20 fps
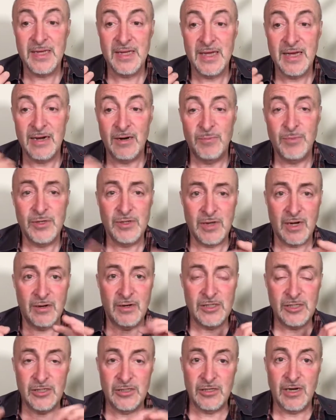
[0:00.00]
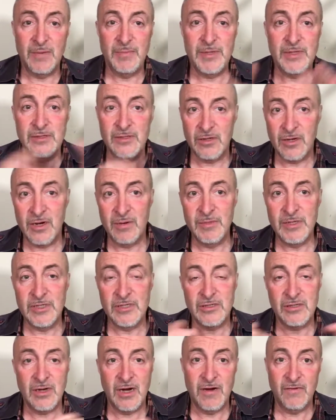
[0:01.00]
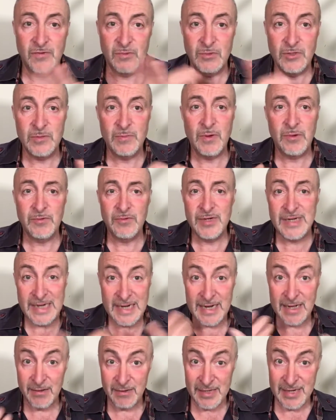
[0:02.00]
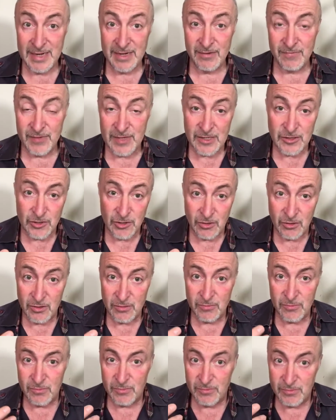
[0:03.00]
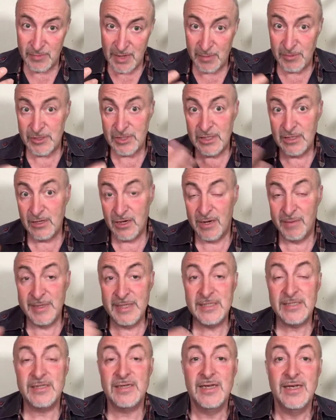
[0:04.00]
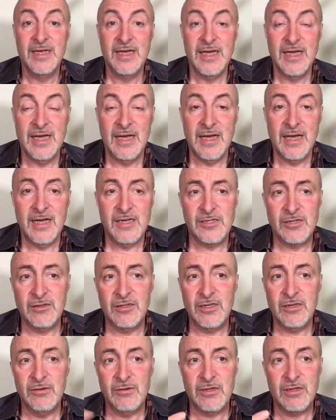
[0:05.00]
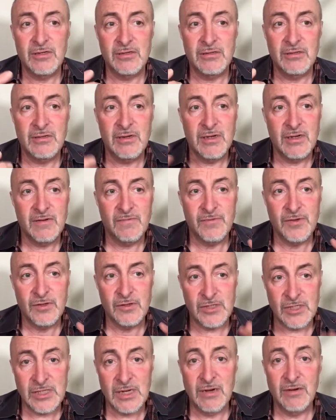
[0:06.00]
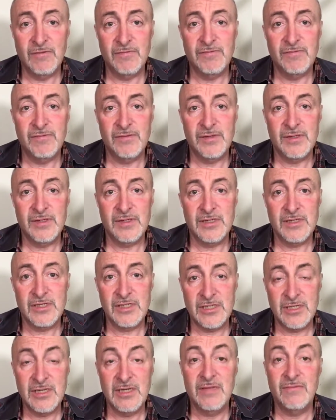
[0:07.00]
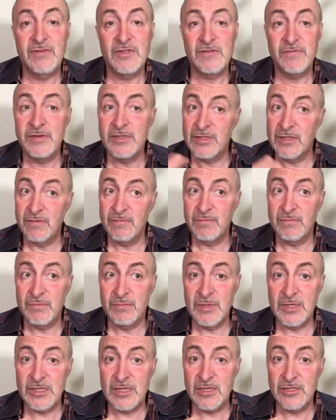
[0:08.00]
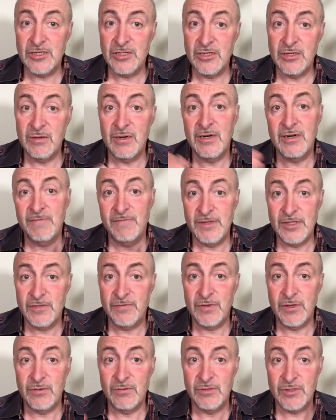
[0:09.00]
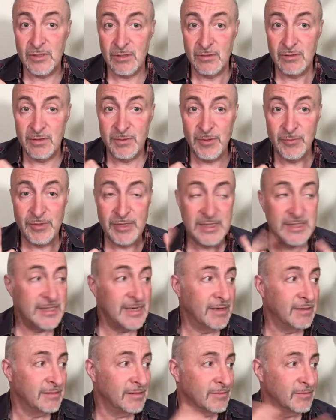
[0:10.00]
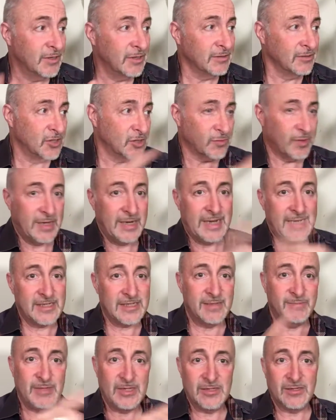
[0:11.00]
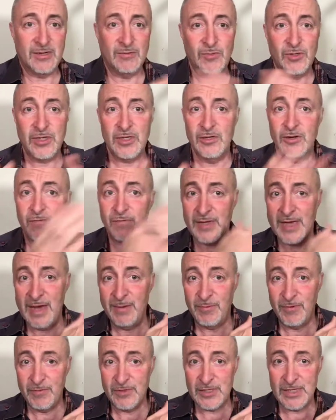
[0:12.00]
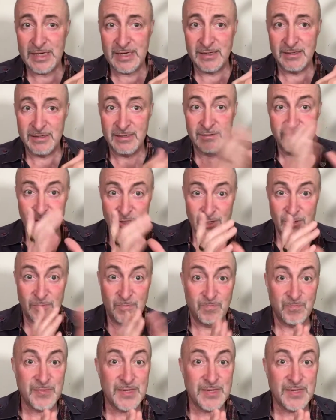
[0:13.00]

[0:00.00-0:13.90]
and I'll actually type it into the comments afterwards, but I'll read it out now because you're not able to see the comments, so that you can for yourself see if this fits up, makes sense to you, and it fits for you. So let me read this out, and I've got it on the screen next to me, so I'm looking off camera for a second. So